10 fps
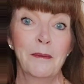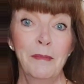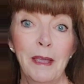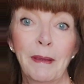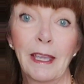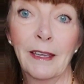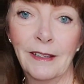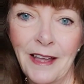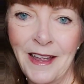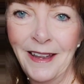Maybe.
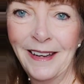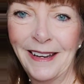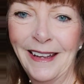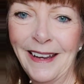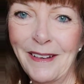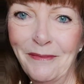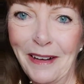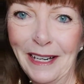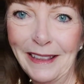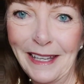
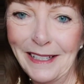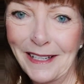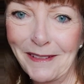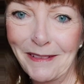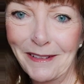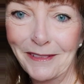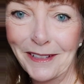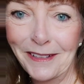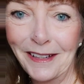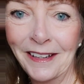My thing doesn't want to
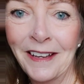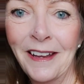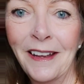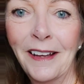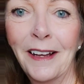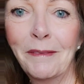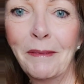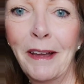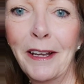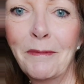work today. I'll be
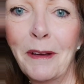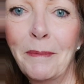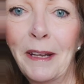back in 1